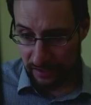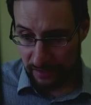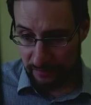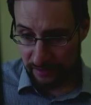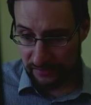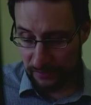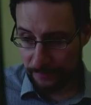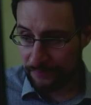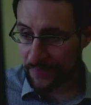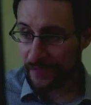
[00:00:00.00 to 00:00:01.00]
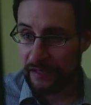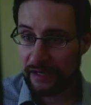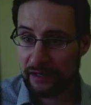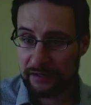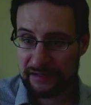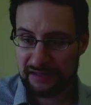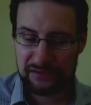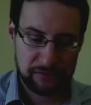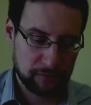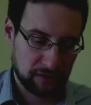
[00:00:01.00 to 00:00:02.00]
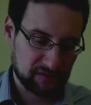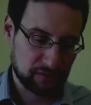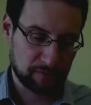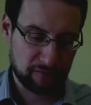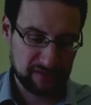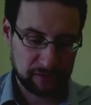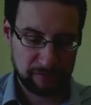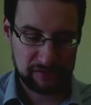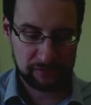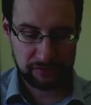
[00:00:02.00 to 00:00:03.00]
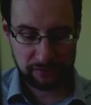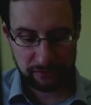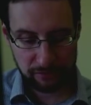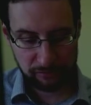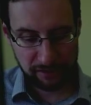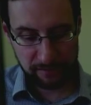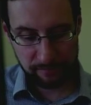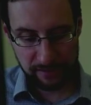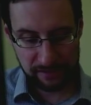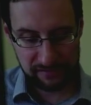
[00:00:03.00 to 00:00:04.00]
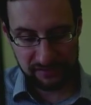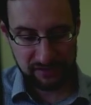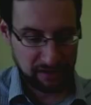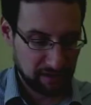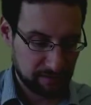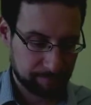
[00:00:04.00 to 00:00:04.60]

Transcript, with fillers: Pentium... Yeah, this is of course a compromise, always, not only back in the day